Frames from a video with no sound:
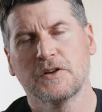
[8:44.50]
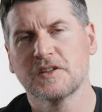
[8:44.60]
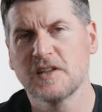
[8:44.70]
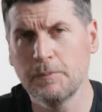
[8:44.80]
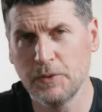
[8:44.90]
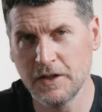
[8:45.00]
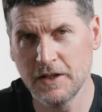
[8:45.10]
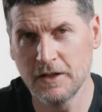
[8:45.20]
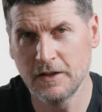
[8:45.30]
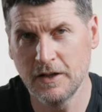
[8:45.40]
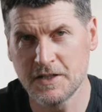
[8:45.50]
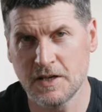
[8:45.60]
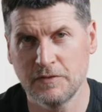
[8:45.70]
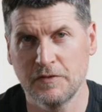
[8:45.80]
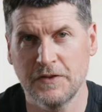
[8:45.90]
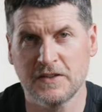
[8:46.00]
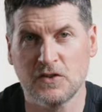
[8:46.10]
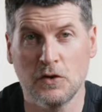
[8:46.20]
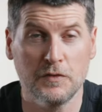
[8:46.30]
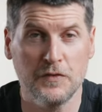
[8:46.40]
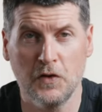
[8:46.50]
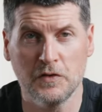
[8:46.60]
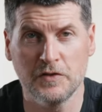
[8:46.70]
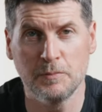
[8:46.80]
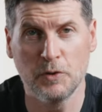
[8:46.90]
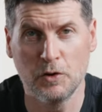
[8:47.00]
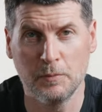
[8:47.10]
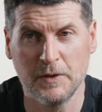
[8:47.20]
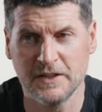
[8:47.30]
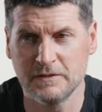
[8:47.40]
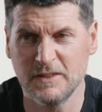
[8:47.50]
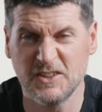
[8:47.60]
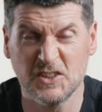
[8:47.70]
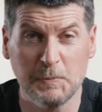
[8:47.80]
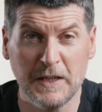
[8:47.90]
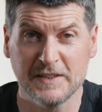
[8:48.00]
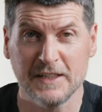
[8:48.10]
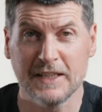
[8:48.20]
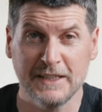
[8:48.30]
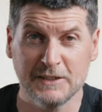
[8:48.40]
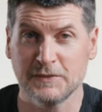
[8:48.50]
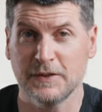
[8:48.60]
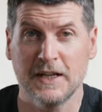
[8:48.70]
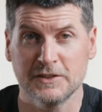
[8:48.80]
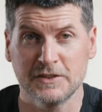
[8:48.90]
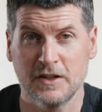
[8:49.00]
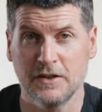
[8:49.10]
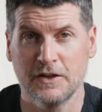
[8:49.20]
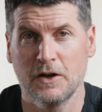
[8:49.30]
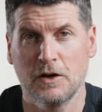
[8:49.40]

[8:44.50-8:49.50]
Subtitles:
For example, the lights have an effect called faulty bulb, and it just basically just flashes on and